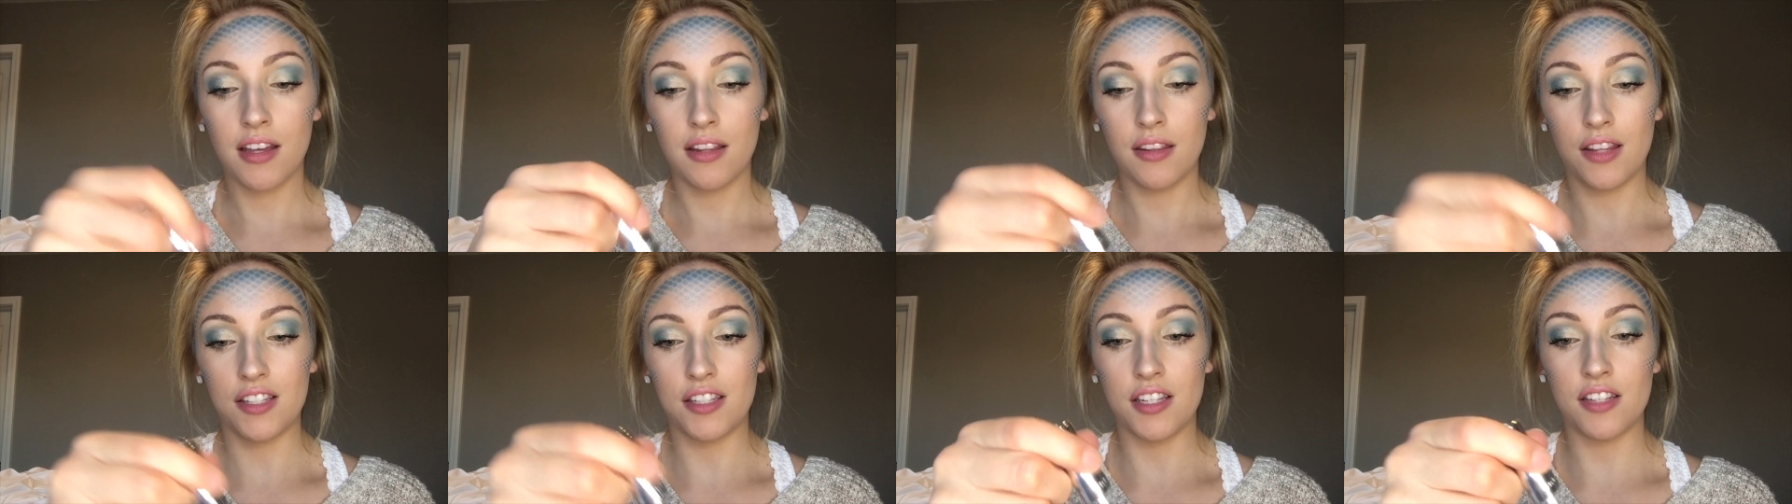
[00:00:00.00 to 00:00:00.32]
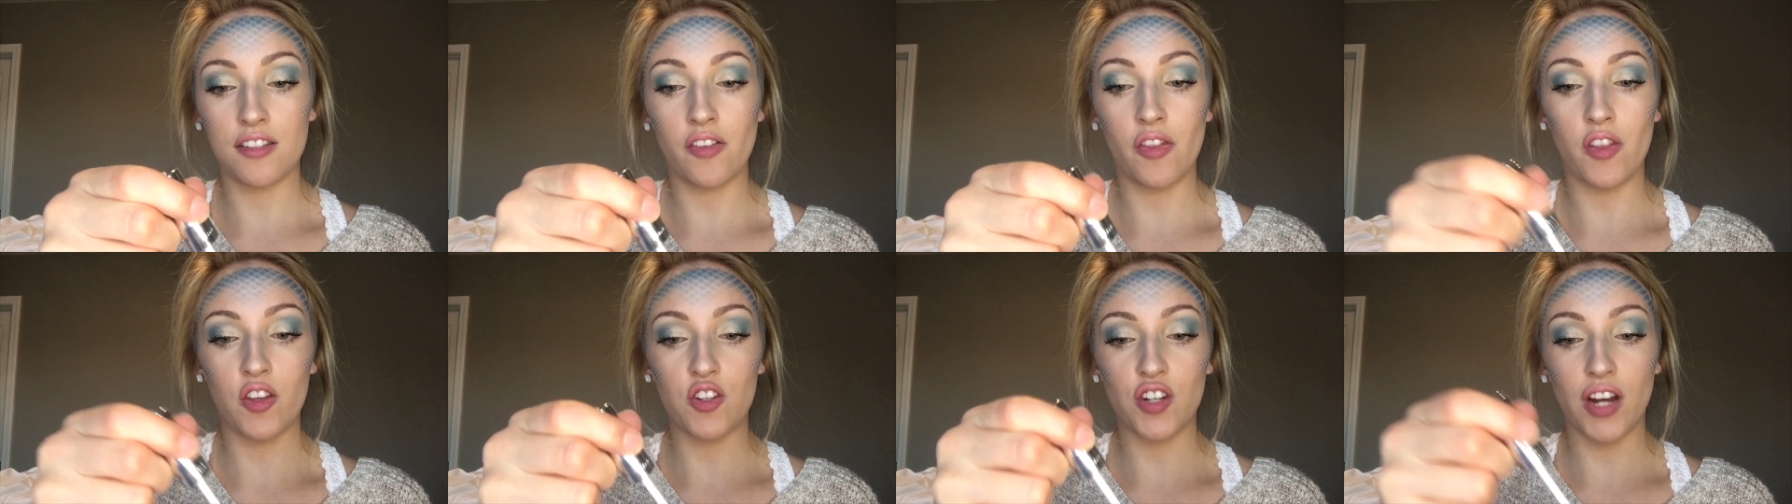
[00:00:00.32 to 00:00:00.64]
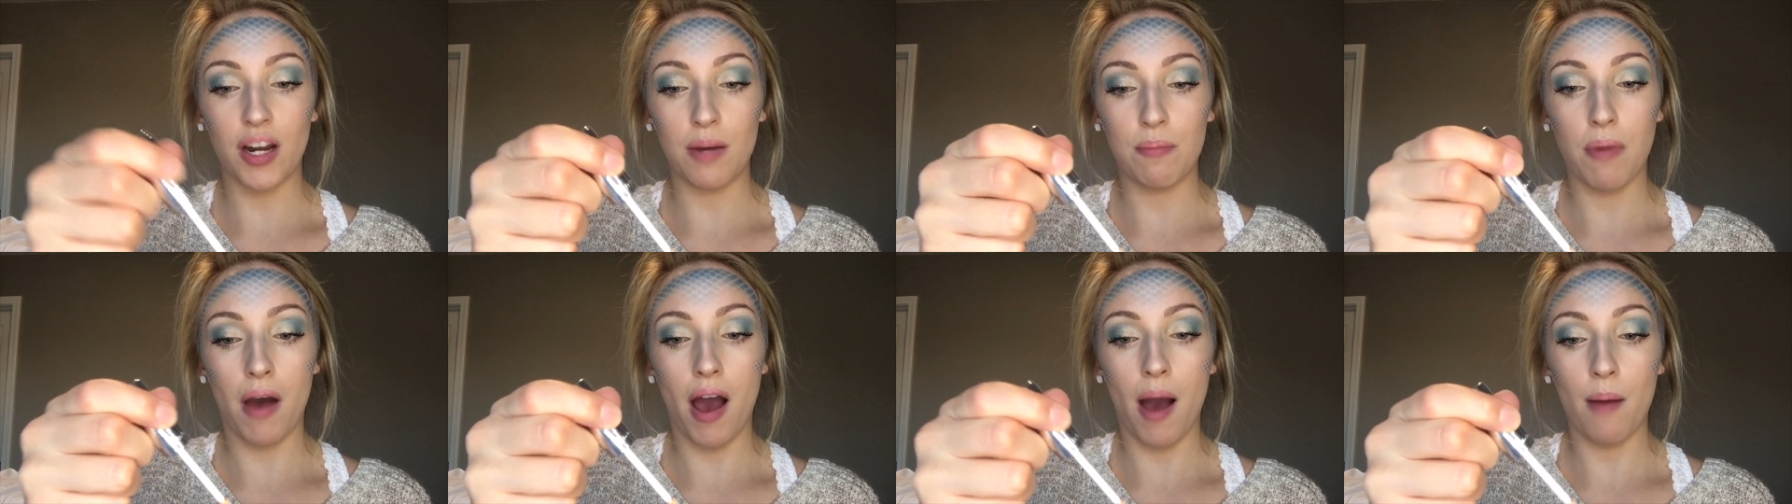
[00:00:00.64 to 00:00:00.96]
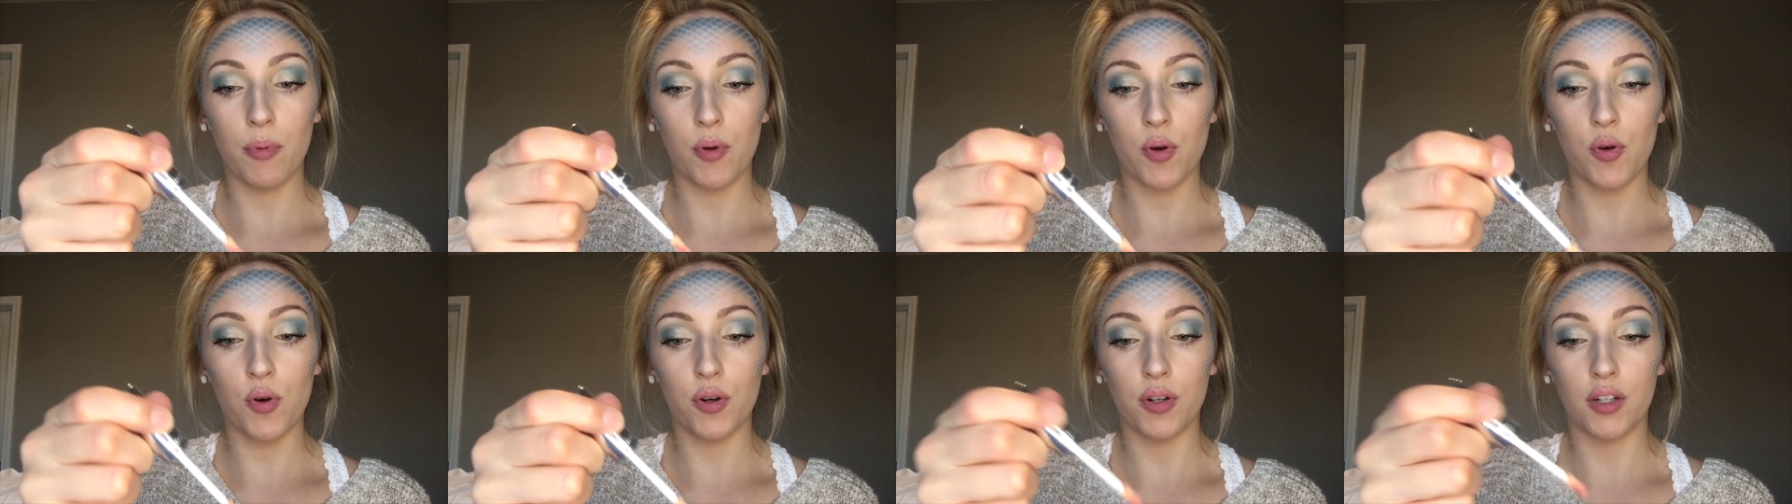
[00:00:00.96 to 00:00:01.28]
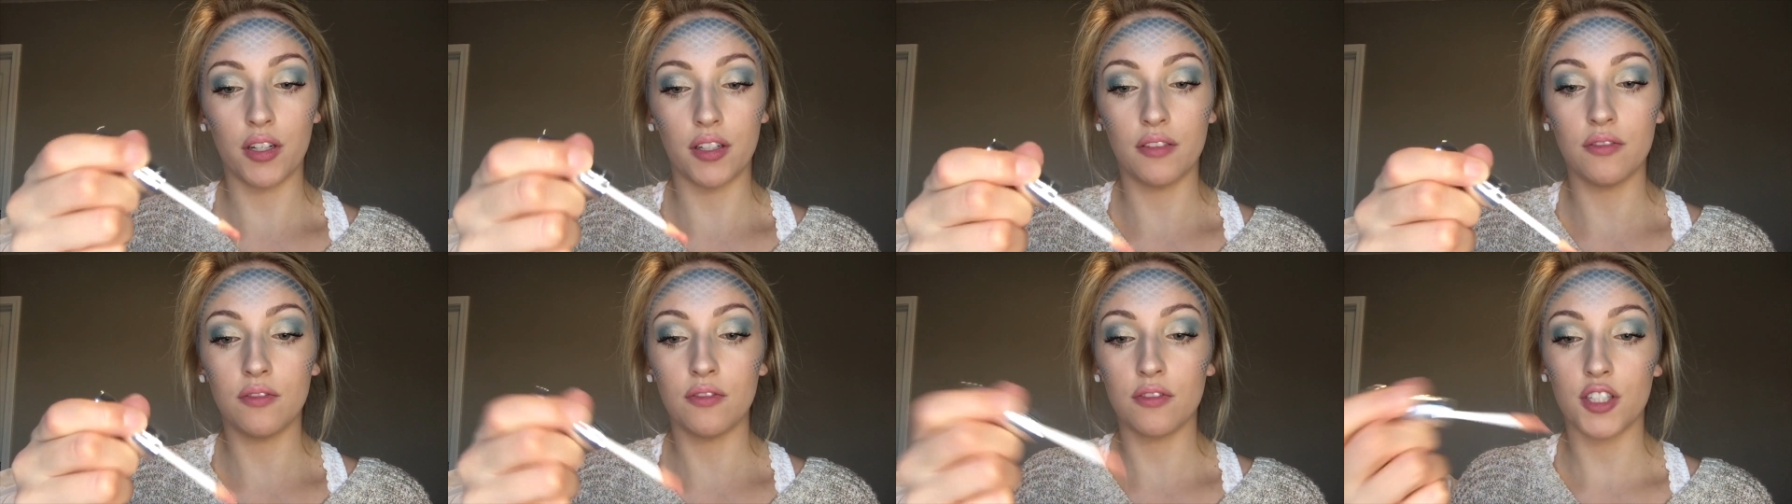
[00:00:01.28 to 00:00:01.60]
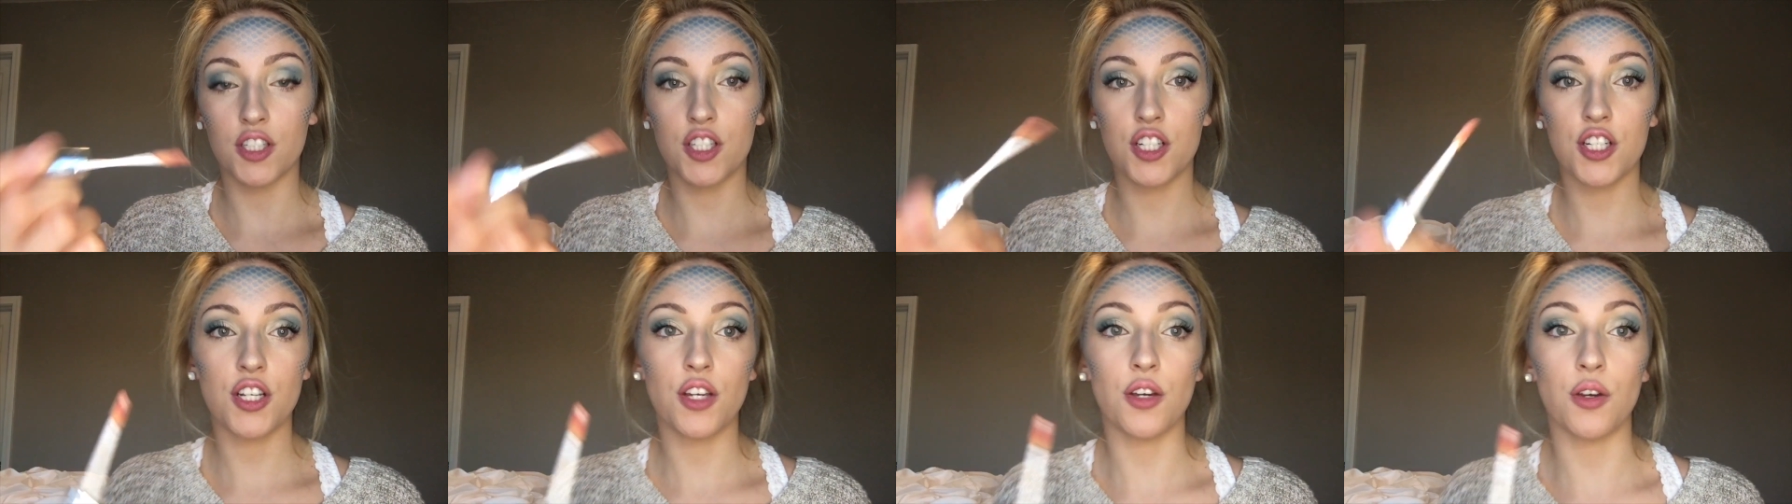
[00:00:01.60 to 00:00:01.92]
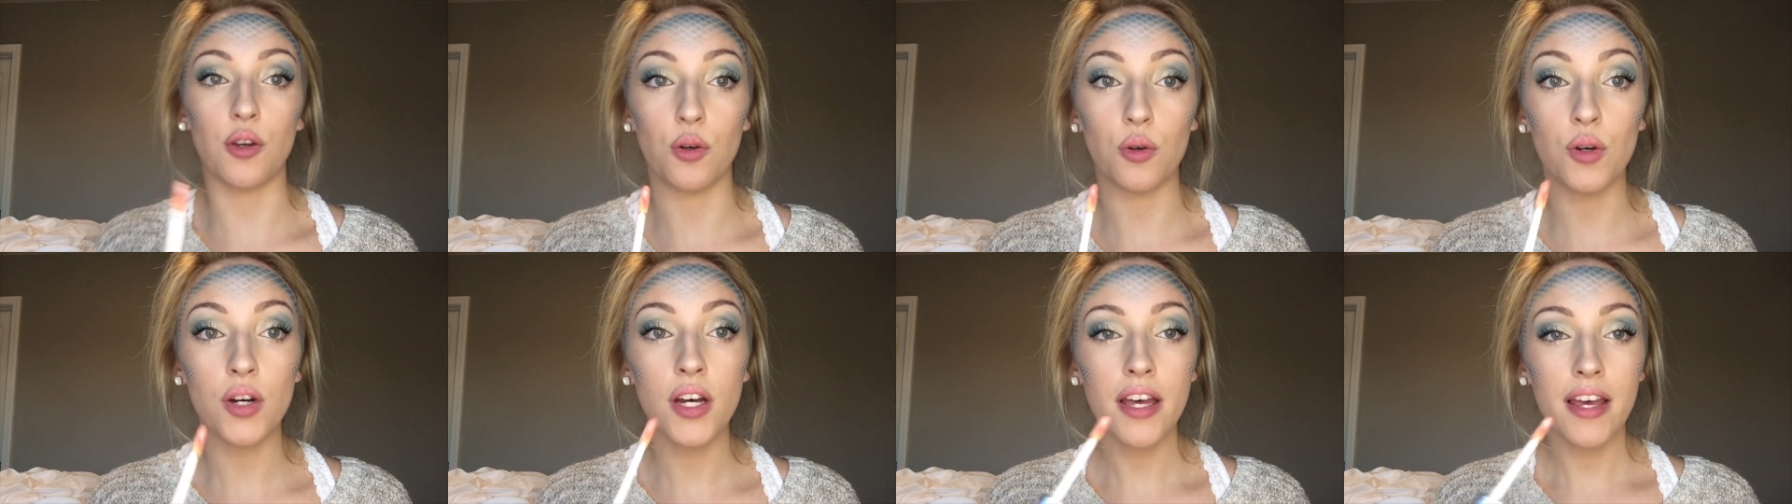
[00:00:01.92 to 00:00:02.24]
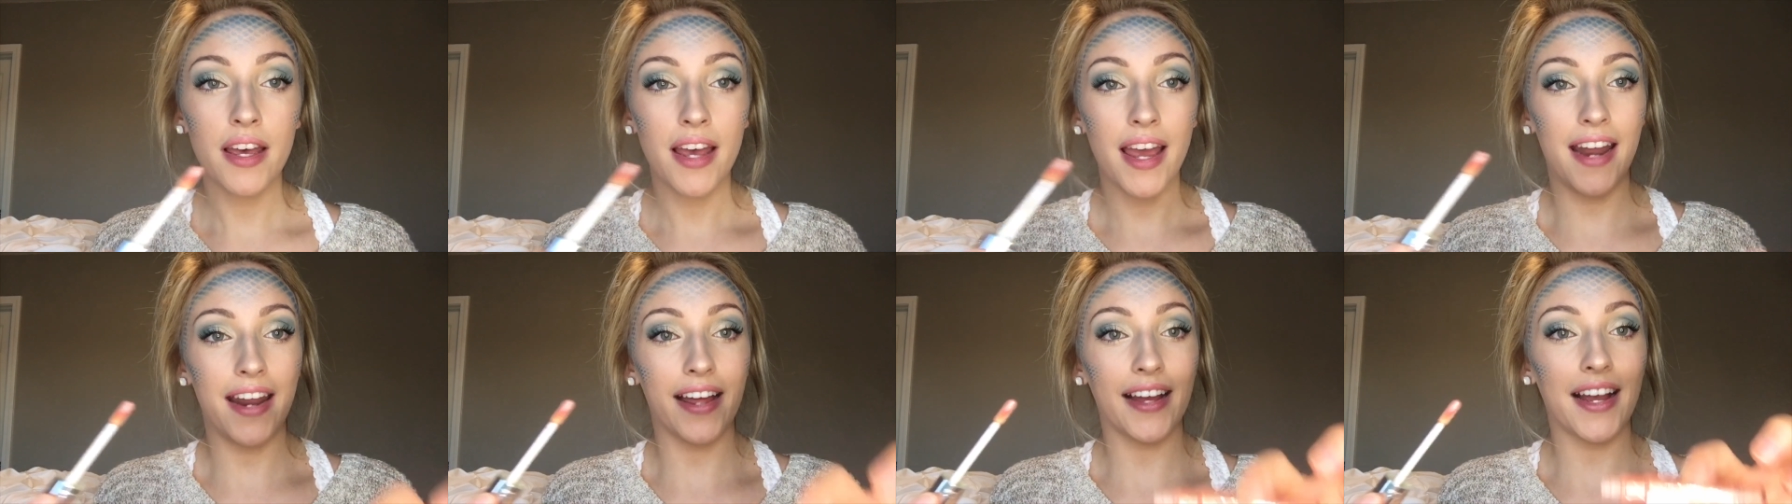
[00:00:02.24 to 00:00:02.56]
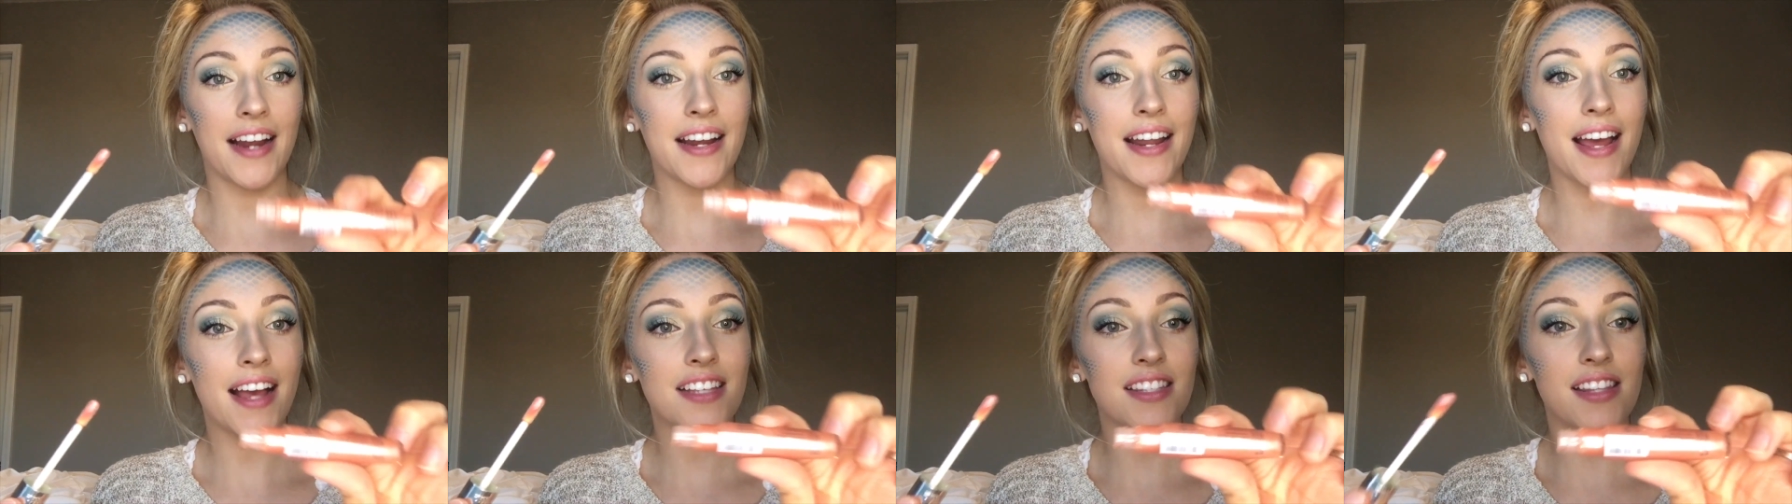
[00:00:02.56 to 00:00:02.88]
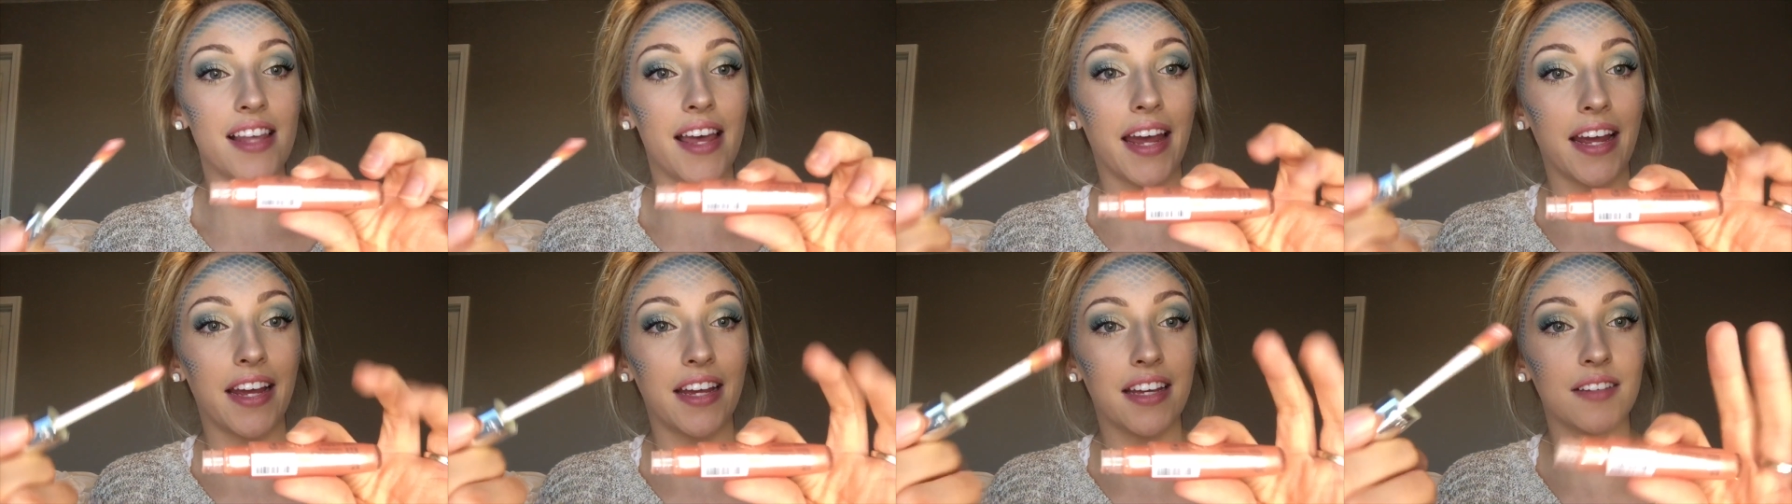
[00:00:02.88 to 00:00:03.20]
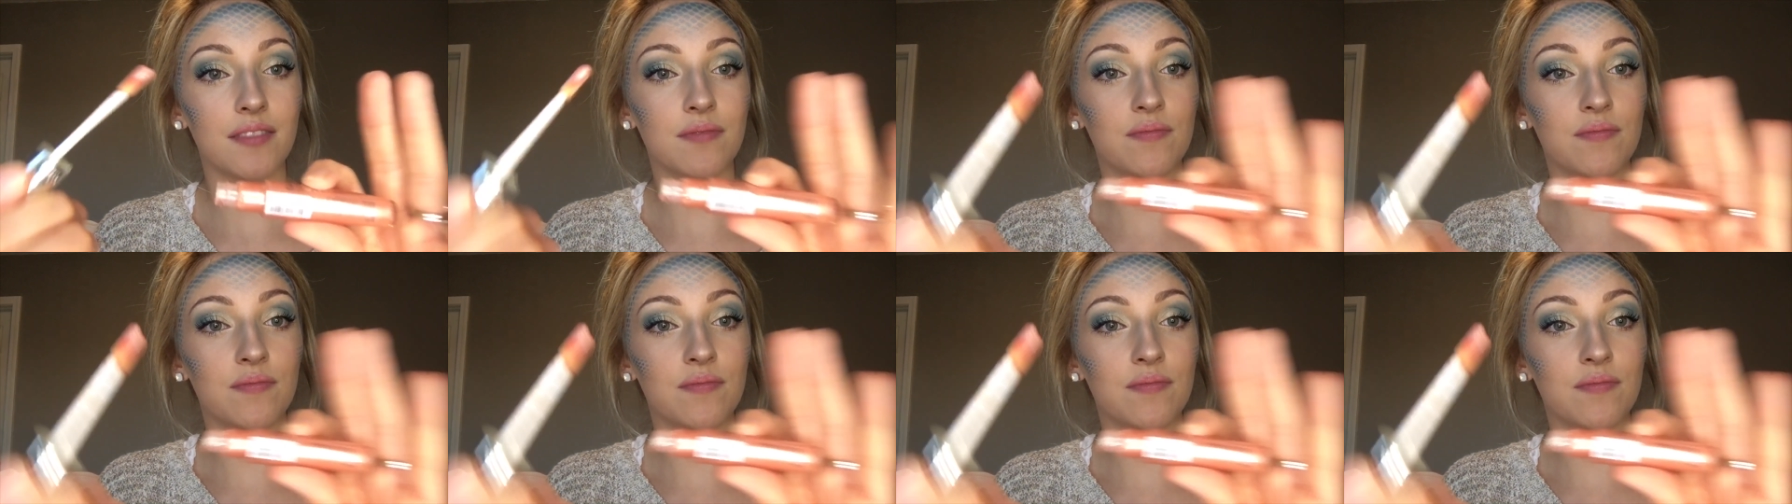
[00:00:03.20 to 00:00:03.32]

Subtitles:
This is in the shade Popcorn for 2, and it kind of has like